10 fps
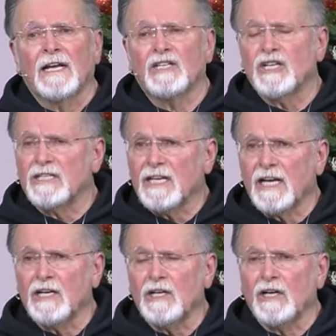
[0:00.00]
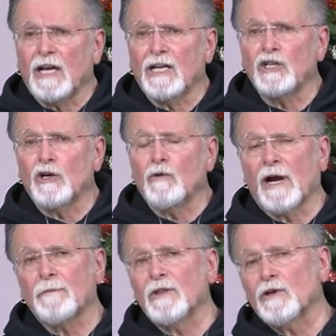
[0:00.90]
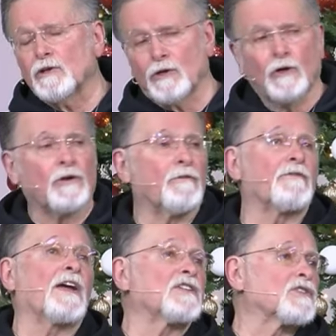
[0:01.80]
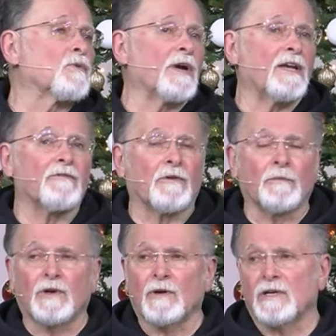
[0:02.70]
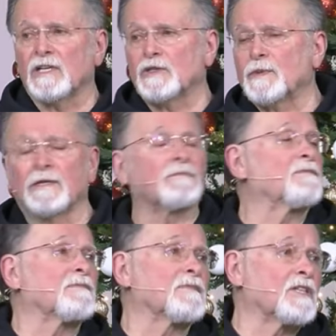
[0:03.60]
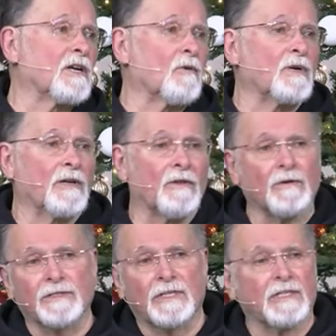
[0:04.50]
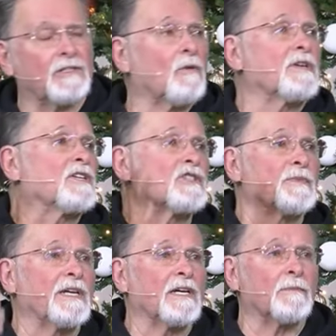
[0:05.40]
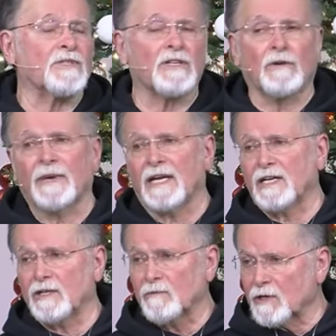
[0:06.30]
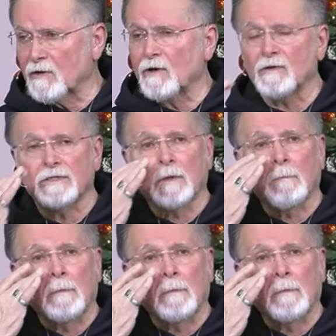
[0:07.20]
And she said, And your grandmother turned her face away from her husband. You know, one of those things. Don't kiss me. I'm still mad at you. One of those.